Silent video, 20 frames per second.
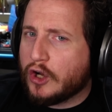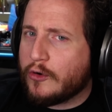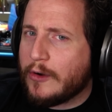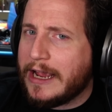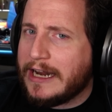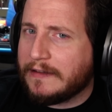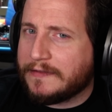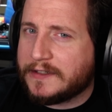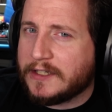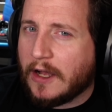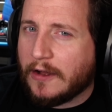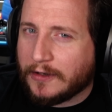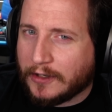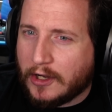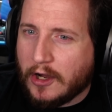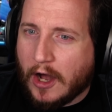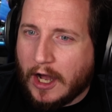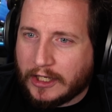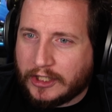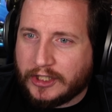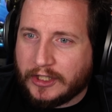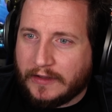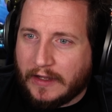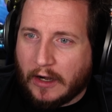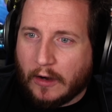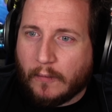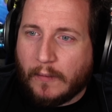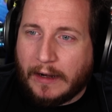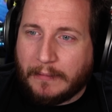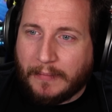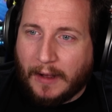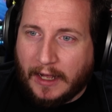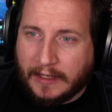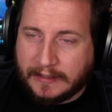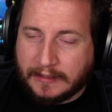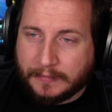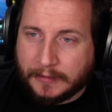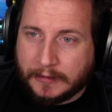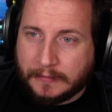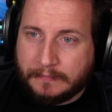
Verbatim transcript: Grain of salt and caution there when possible.